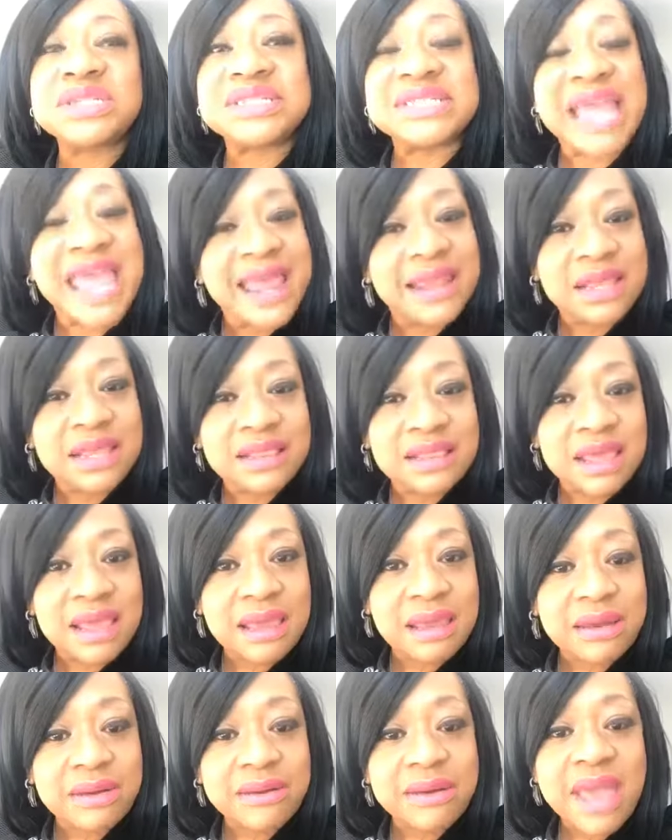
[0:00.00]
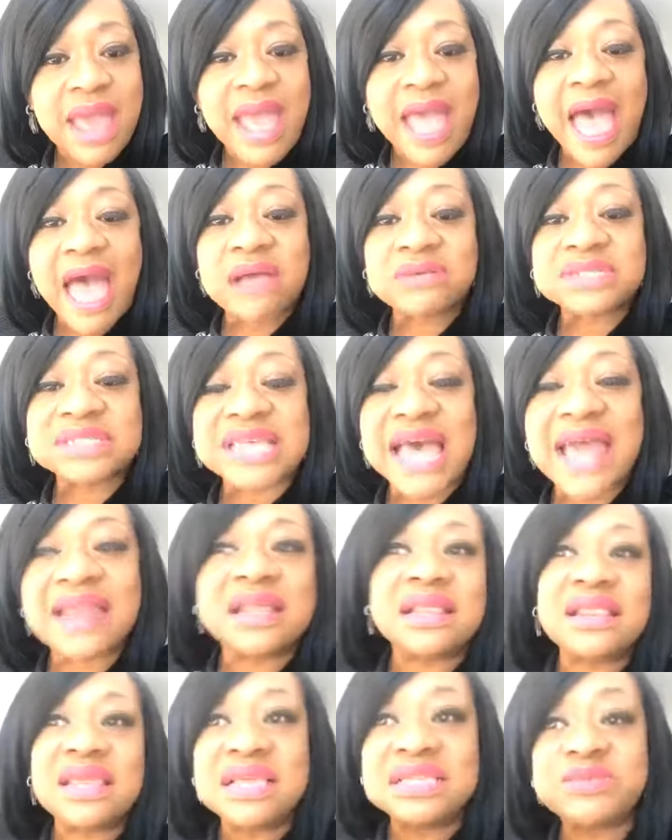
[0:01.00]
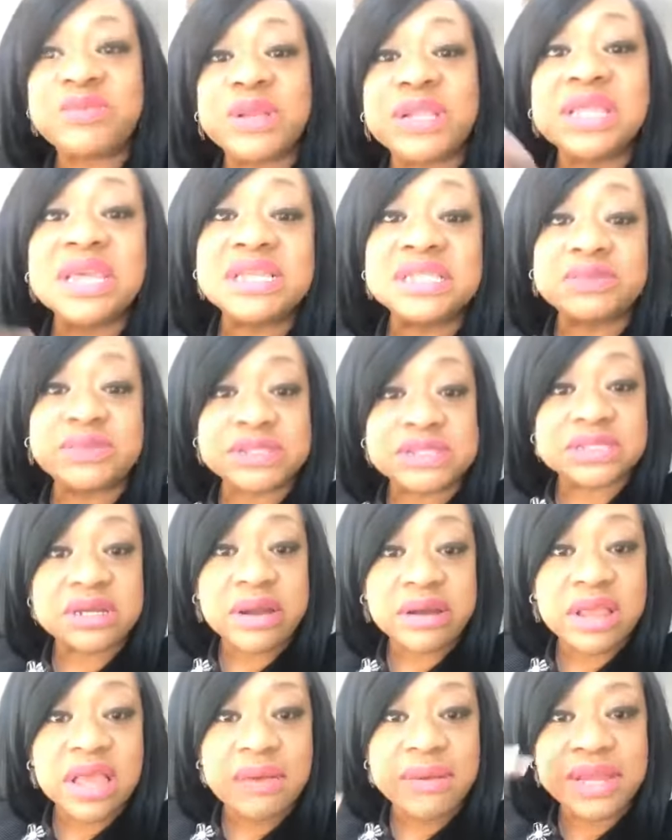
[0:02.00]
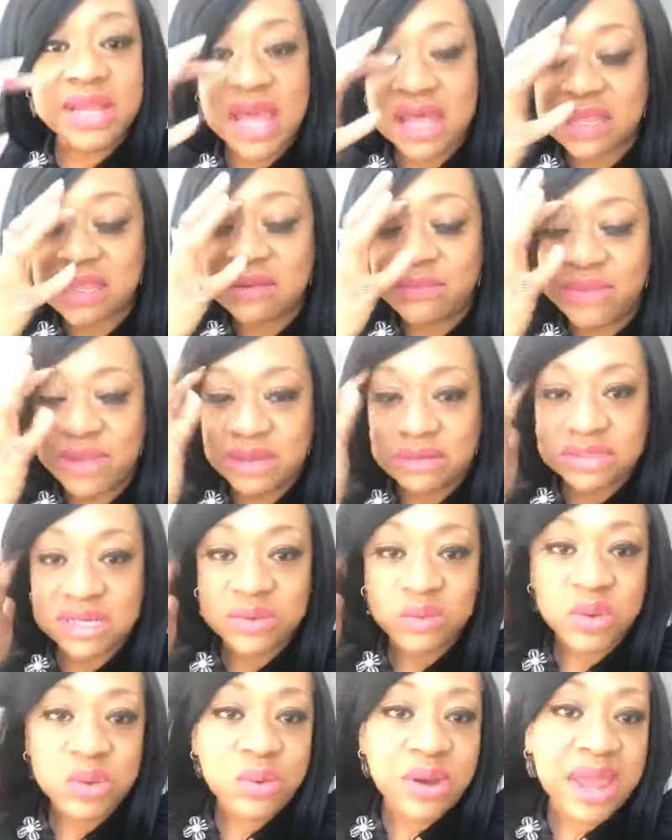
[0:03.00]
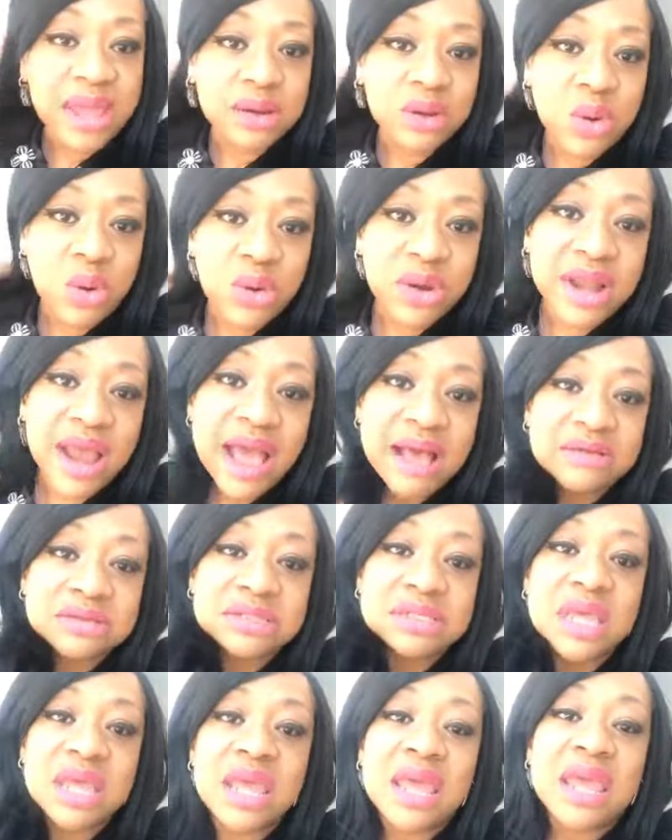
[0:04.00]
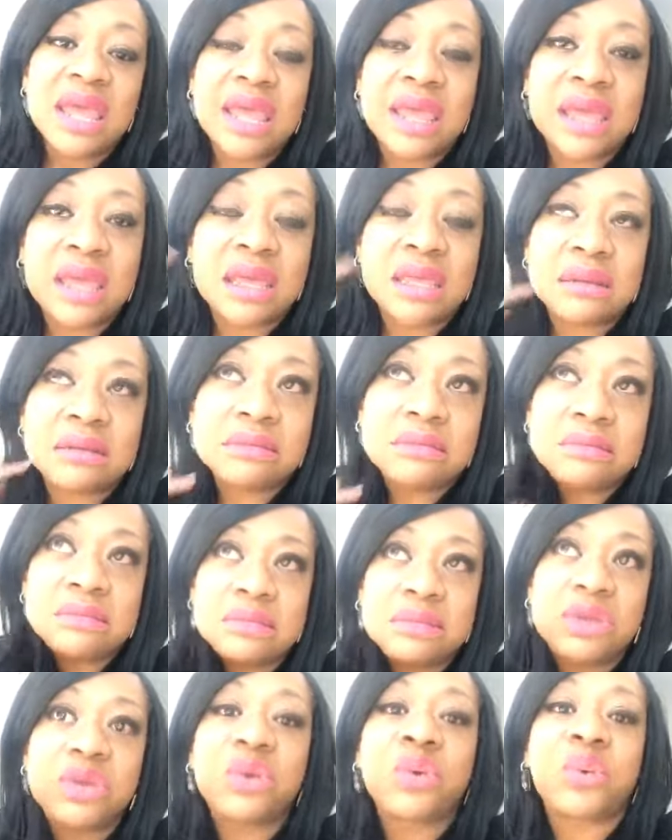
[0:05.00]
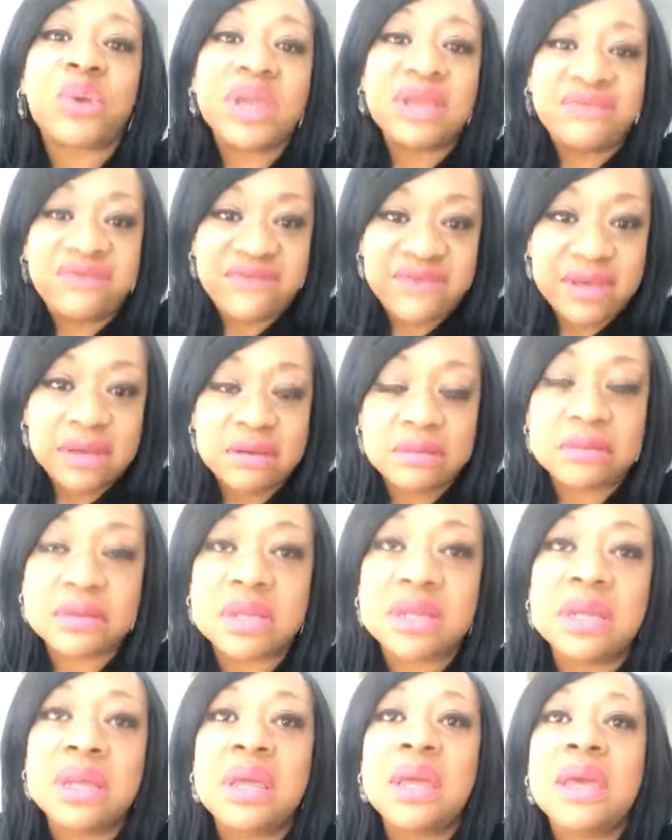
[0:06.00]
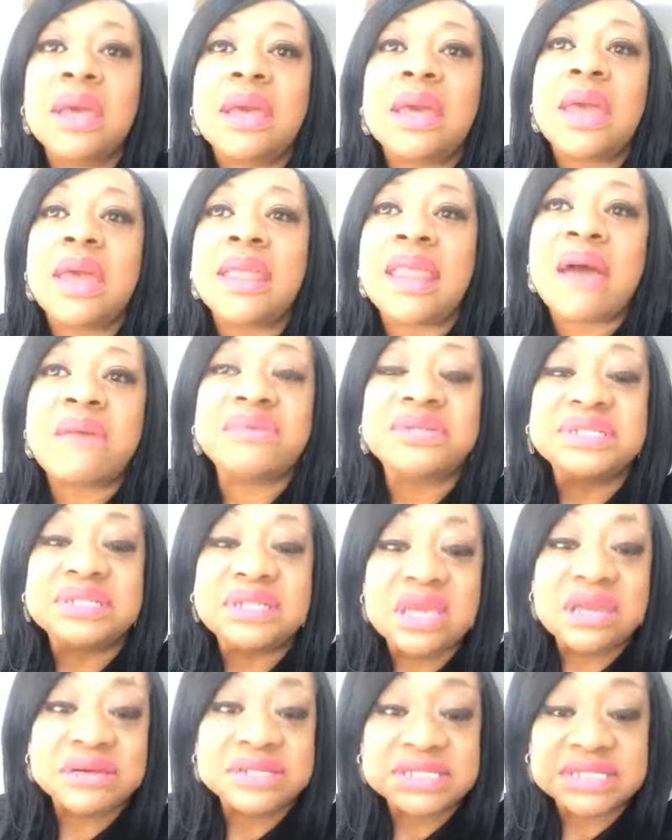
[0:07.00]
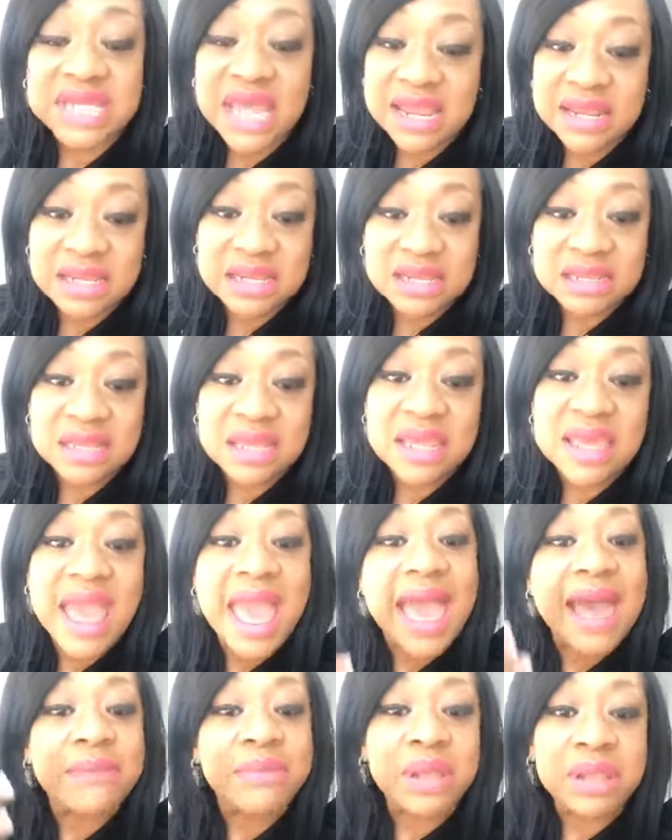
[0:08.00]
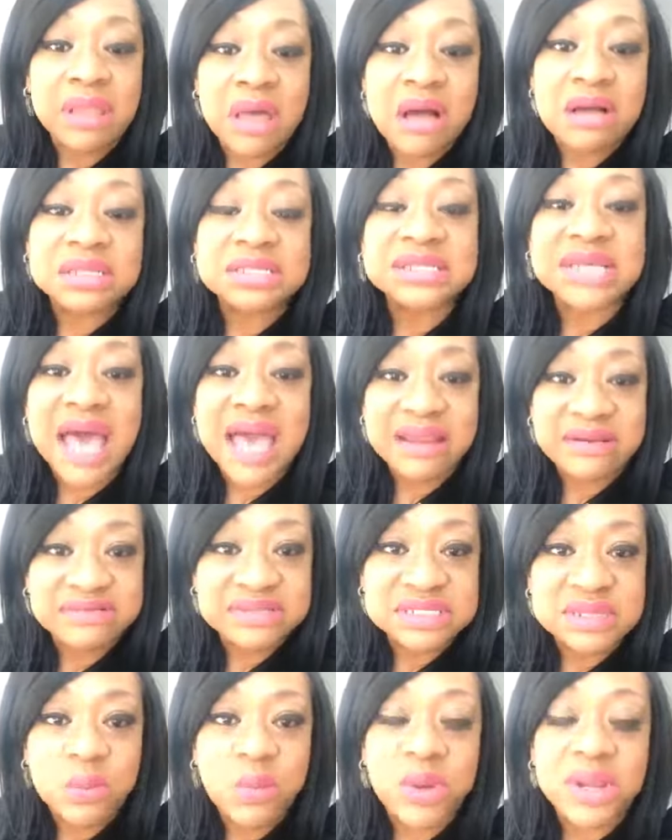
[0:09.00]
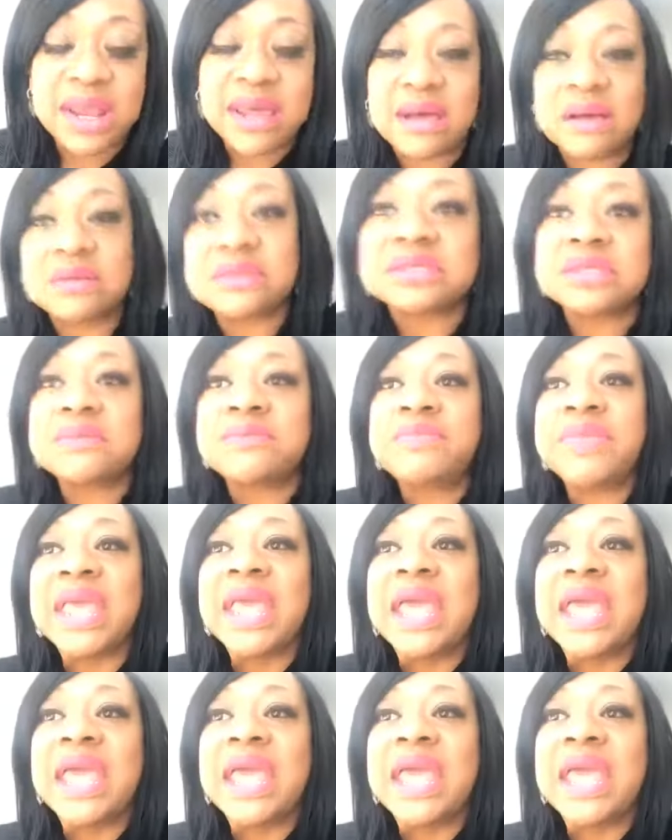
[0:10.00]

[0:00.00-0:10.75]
standing there outside, and these policemen start coming out of the building. We were at a courthouse in Greenfield, and I was there standing in the gap alongside of someone else.